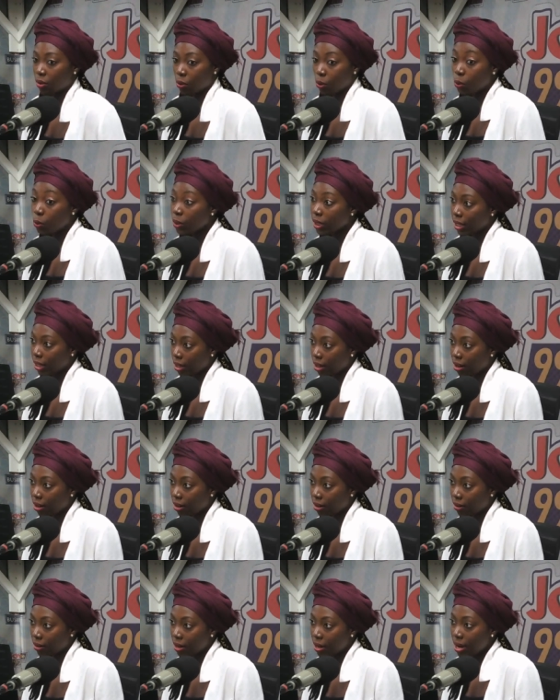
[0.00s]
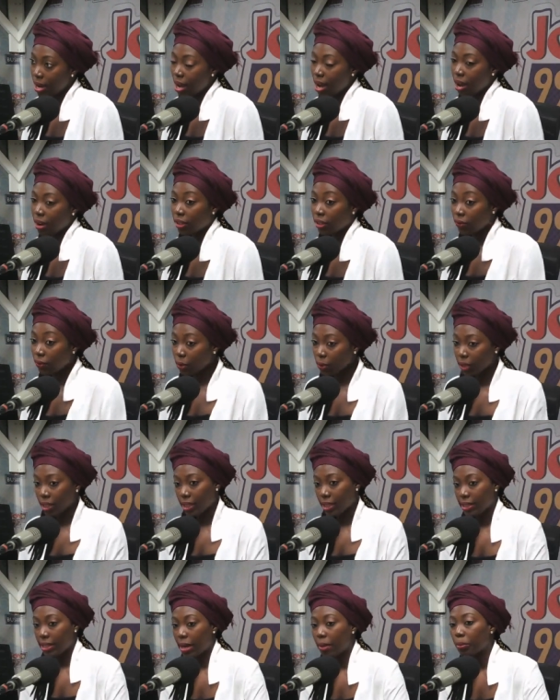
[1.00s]
who they are. I'll give you an
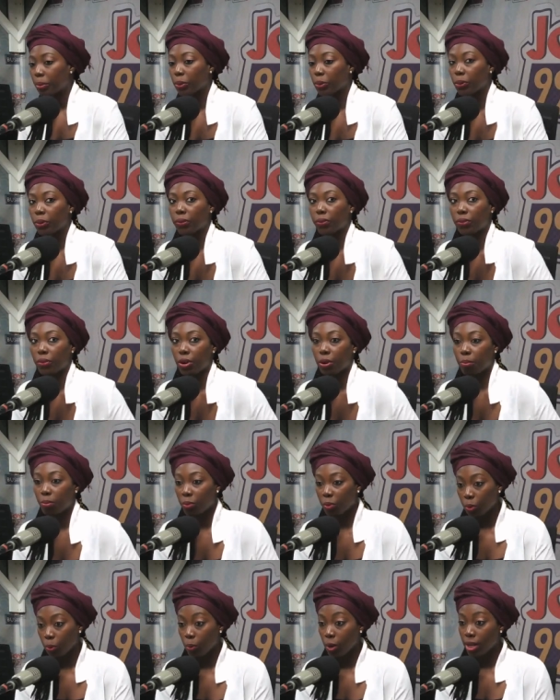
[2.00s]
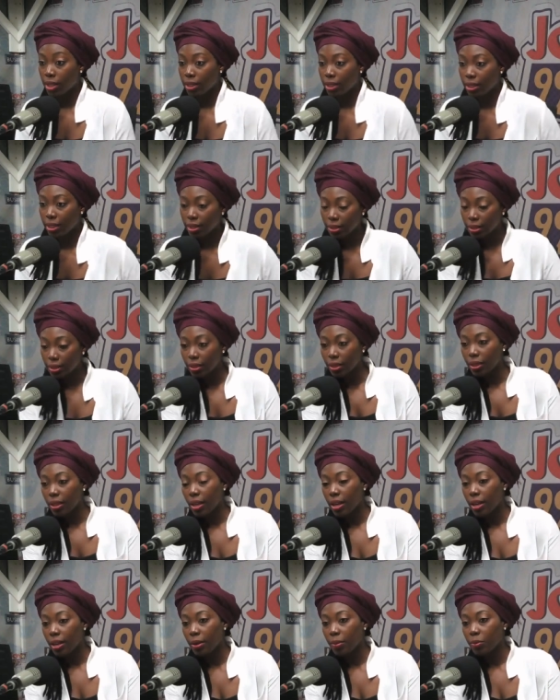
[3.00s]
example from Rwanda.
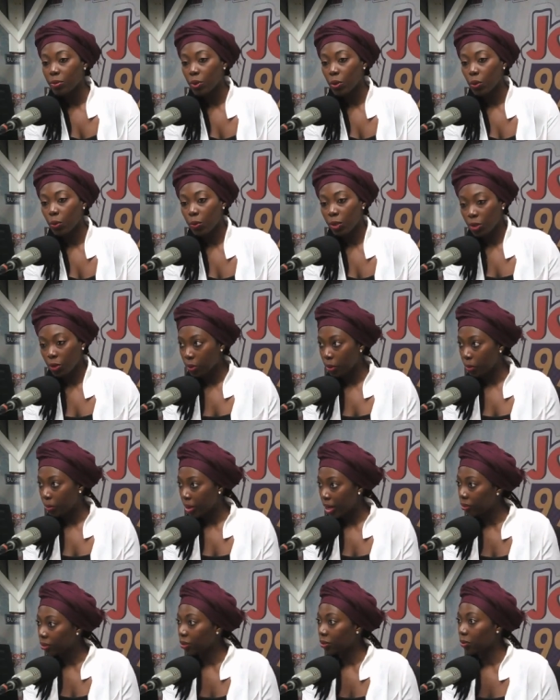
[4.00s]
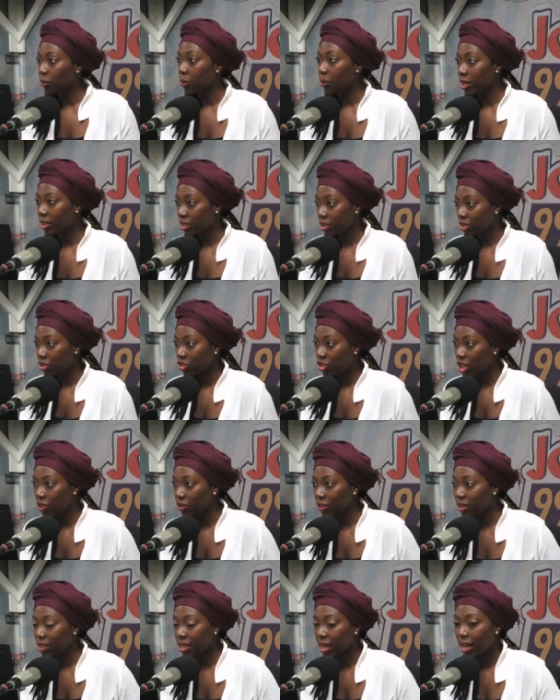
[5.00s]
Um, so we know about the Rwandan
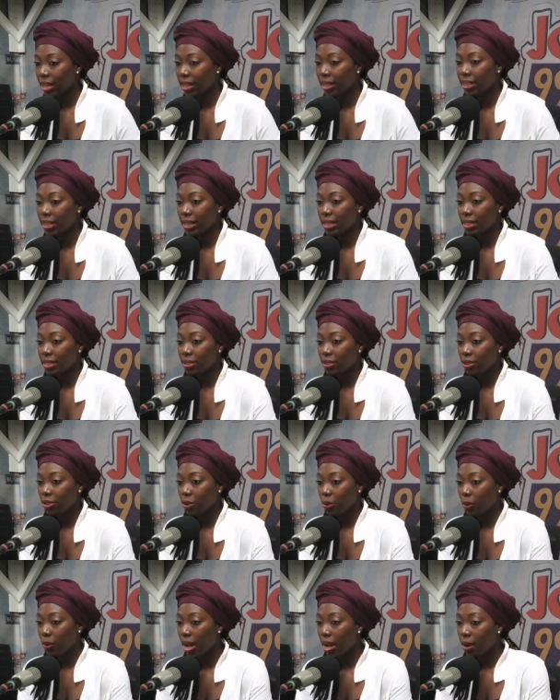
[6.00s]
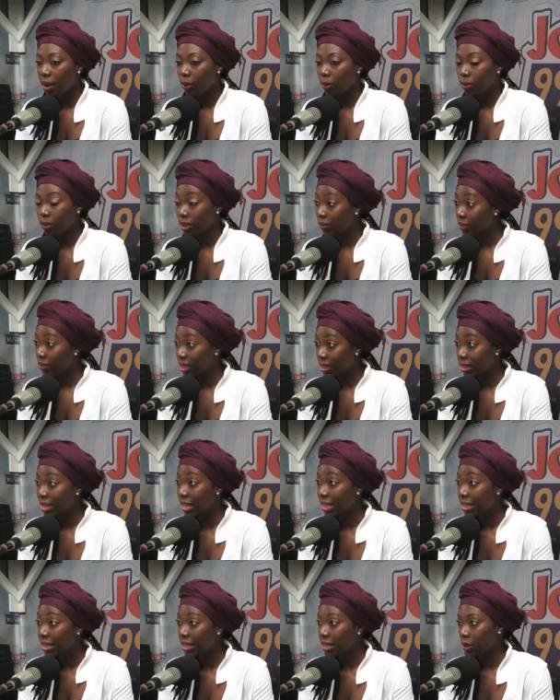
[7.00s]
genocide and you know how
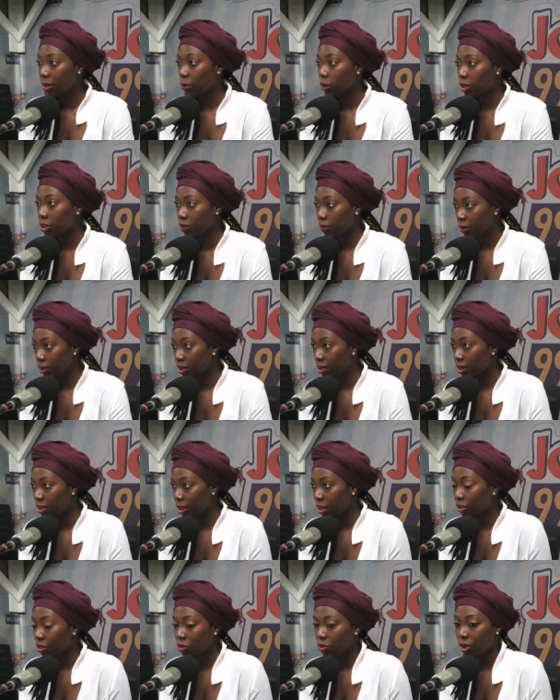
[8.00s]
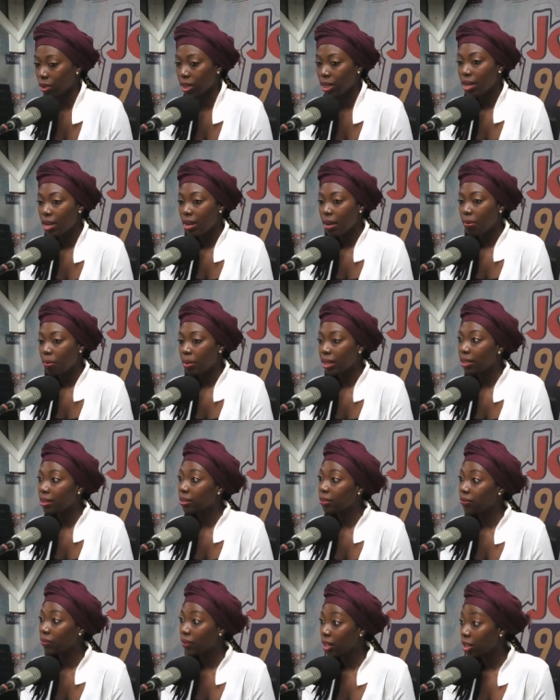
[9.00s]
devastating it was for yeah. this country. But
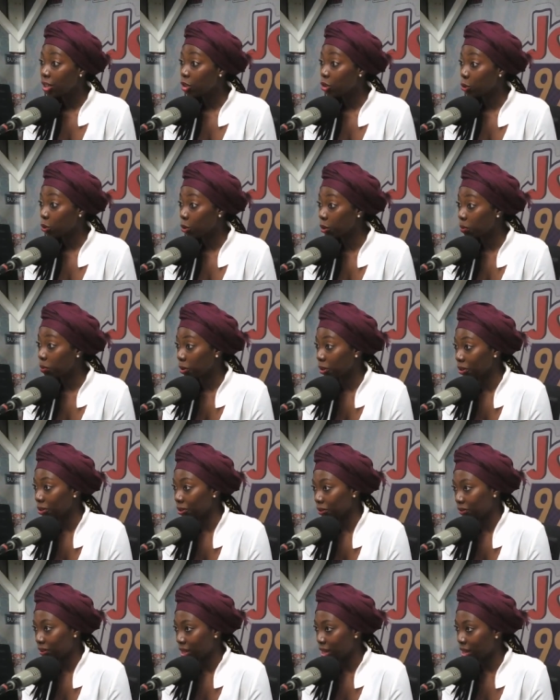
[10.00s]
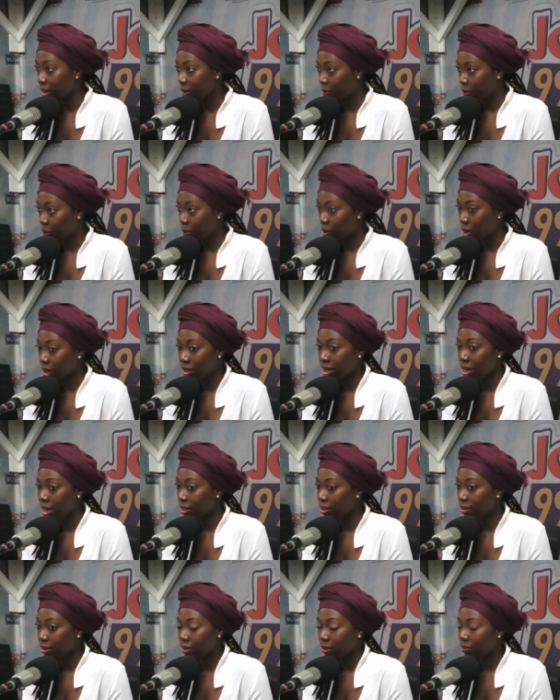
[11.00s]
in a very short period of time, Rwanda
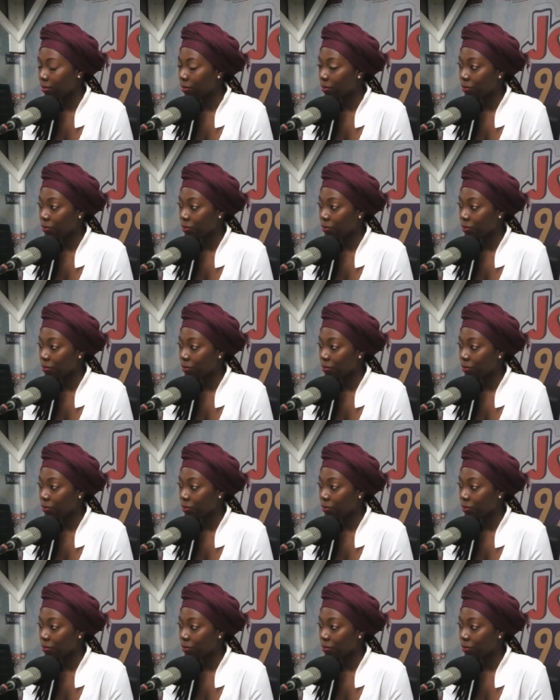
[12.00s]
has